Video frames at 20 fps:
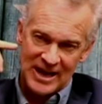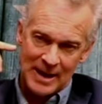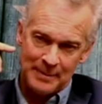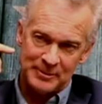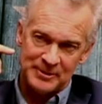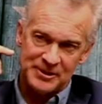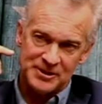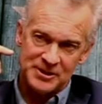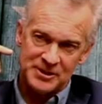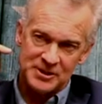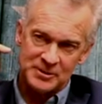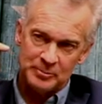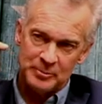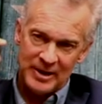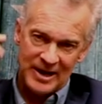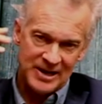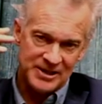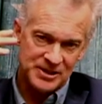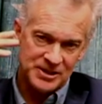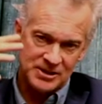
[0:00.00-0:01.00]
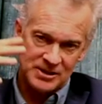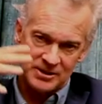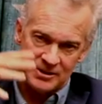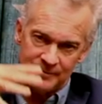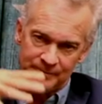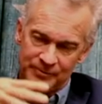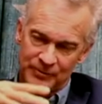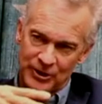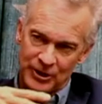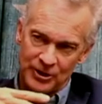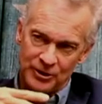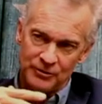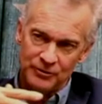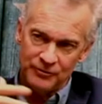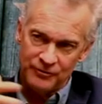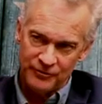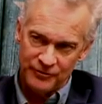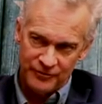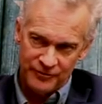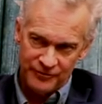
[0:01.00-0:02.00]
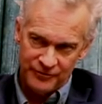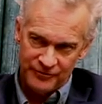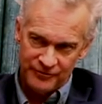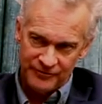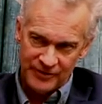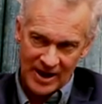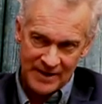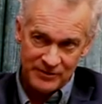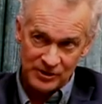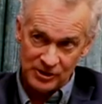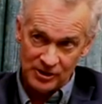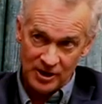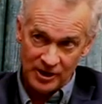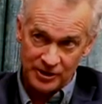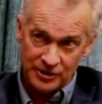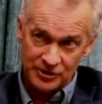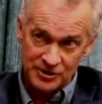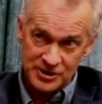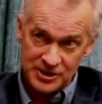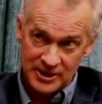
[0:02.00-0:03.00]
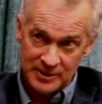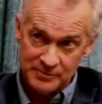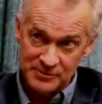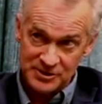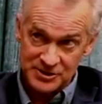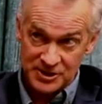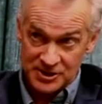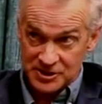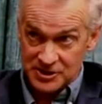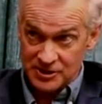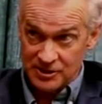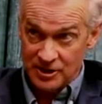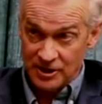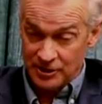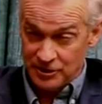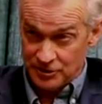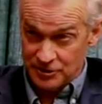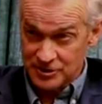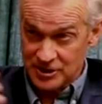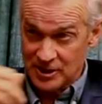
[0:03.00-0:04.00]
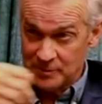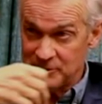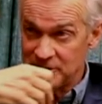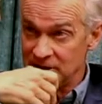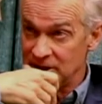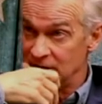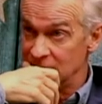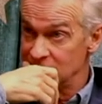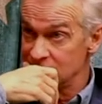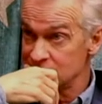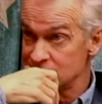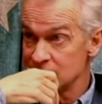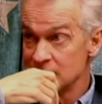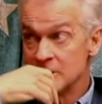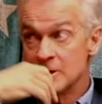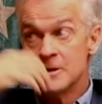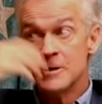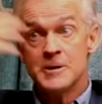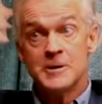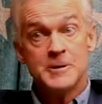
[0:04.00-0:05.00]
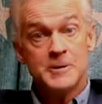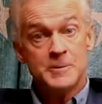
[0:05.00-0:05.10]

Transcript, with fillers: happens past, you know, five o'clock your time, six o'clock your time in the East yeah.